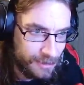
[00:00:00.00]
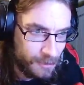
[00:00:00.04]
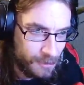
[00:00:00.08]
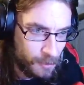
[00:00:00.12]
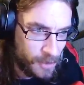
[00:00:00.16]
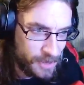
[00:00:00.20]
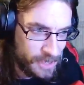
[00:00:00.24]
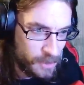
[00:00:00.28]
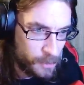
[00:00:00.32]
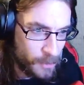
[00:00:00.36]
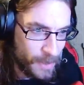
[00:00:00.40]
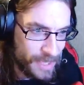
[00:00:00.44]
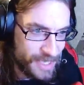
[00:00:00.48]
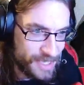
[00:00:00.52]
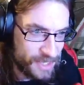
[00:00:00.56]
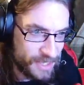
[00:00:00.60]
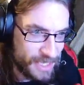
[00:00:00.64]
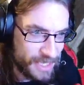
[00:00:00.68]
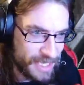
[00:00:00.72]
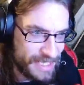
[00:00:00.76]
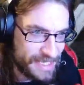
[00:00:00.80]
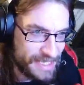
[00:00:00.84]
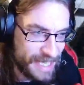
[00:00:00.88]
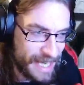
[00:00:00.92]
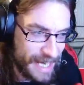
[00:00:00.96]
What, they wait till
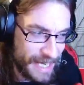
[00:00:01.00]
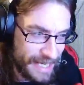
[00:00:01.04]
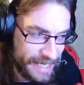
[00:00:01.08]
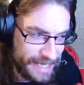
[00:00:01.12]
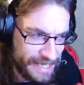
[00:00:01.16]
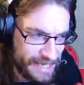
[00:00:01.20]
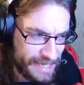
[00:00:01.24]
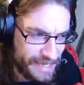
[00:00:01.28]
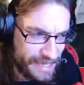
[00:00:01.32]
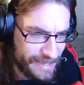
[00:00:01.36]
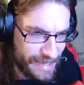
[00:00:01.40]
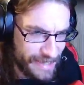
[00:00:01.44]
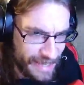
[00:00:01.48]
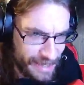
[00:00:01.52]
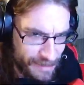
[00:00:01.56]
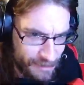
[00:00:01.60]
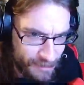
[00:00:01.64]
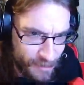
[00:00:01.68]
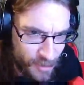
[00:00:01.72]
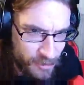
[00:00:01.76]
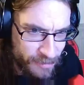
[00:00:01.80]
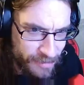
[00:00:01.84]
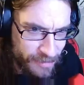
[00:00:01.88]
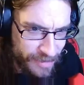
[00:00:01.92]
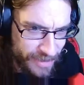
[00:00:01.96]
I die and then
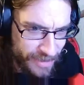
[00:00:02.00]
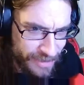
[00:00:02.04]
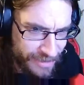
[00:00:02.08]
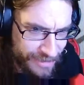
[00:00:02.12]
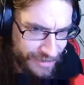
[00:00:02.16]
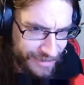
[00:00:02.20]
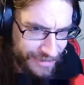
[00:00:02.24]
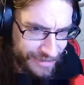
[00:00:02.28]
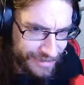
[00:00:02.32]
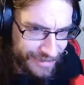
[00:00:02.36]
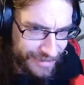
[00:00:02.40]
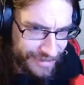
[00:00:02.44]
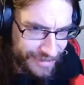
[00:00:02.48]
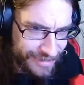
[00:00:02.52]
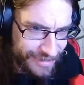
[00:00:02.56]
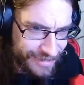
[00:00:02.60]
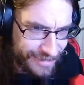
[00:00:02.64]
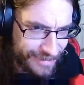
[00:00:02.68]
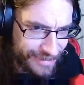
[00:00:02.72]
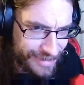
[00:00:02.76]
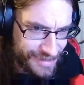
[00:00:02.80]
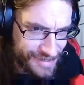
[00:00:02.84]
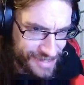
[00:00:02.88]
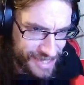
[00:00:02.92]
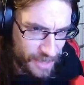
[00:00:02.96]
move in?
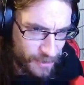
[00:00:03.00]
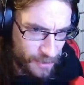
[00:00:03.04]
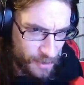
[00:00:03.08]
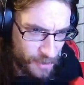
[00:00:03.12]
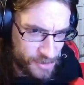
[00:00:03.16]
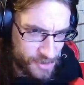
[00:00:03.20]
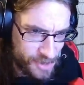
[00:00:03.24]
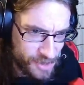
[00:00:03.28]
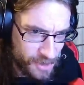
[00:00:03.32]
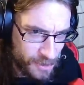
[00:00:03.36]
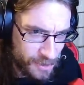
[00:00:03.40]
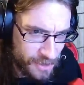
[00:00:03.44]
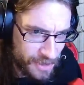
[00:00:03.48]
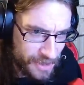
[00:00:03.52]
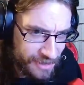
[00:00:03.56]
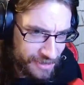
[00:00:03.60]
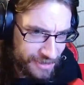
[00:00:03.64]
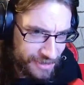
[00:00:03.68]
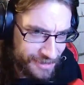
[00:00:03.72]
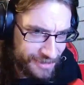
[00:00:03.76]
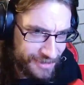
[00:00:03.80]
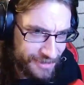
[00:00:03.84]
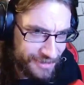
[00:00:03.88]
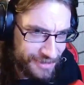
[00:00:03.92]
Is that what was going on?